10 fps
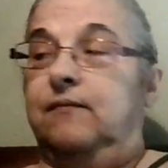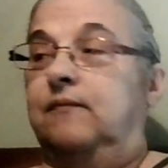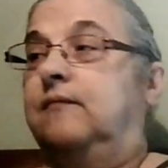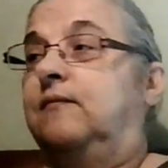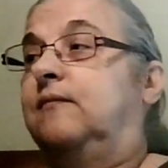
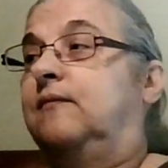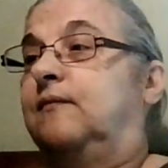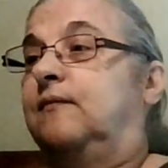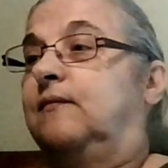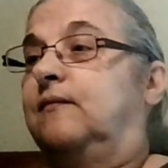
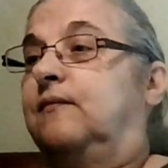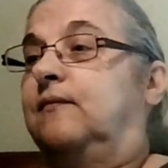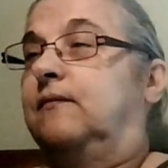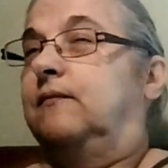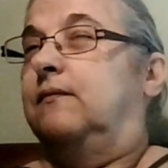
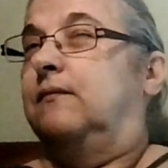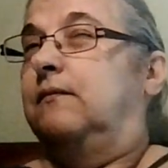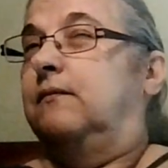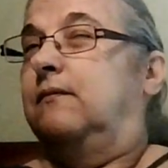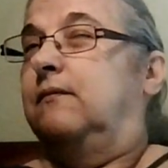
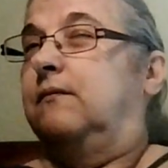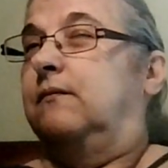Nothing is said.